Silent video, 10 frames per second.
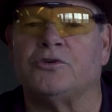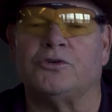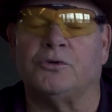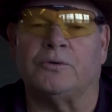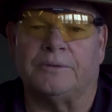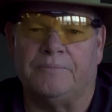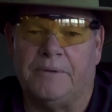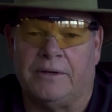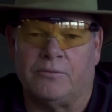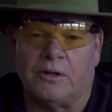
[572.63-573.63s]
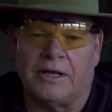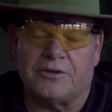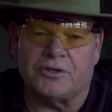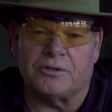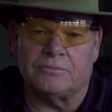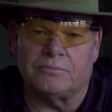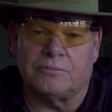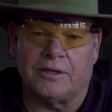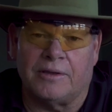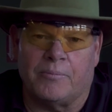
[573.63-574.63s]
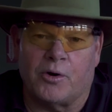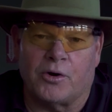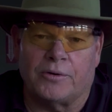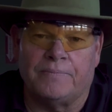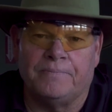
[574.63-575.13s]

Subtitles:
you're doing in relation to the bird.